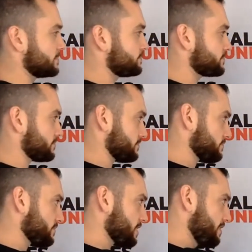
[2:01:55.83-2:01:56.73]
Think about this.
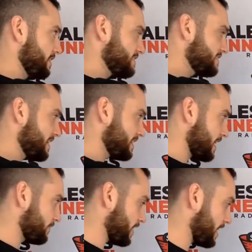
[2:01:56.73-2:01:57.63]

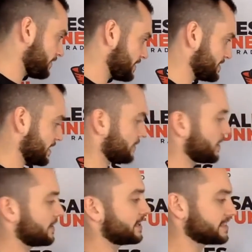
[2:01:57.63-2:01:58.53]
Let's say that I've got
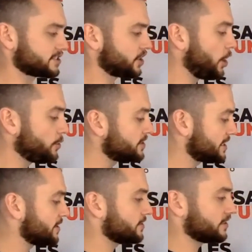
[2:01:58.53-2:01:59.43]
this
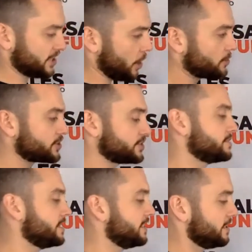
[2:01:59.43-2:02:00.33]
coast here and there's
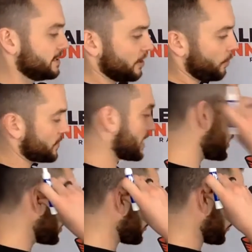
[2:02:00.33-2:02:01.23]
the ocean
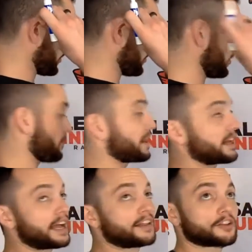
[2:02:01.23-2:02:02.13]
over there
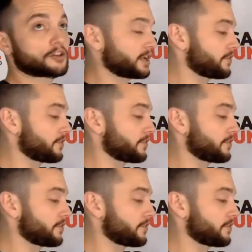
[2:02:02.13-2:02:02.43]
or I'm on an